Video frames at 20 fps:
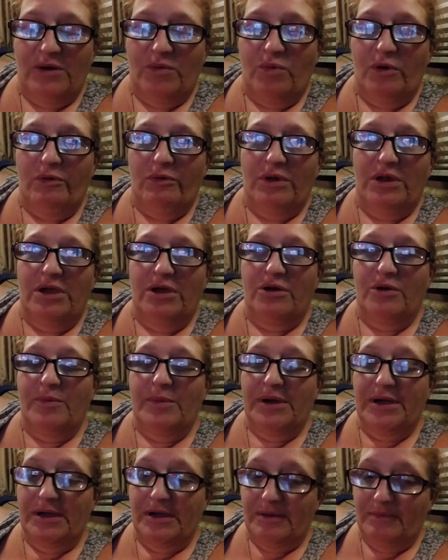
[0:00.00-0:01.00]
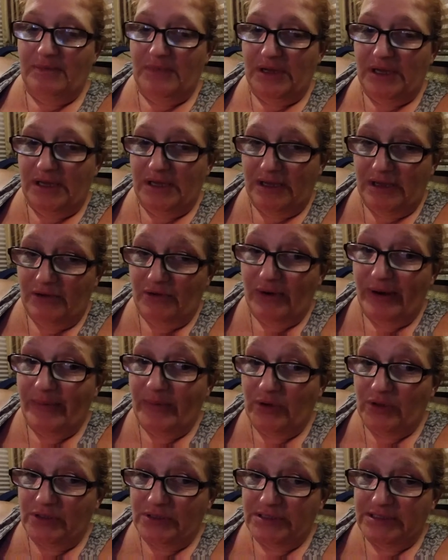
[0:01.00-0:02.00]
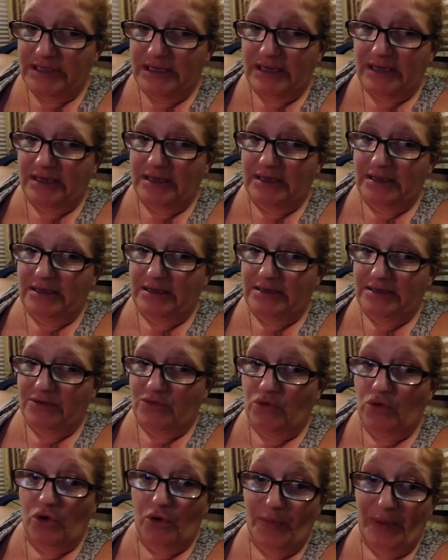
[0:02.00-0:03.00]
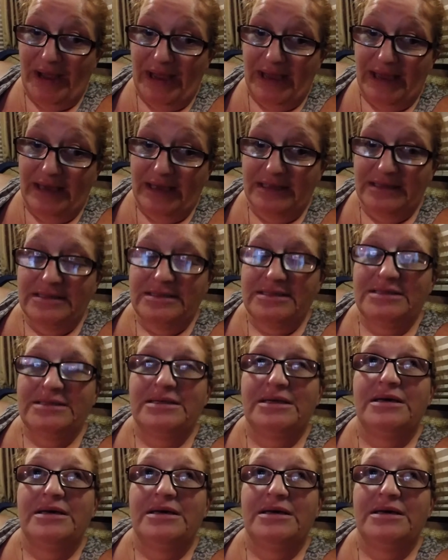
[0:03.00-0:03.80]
We would go to my grandma's or my aunt's,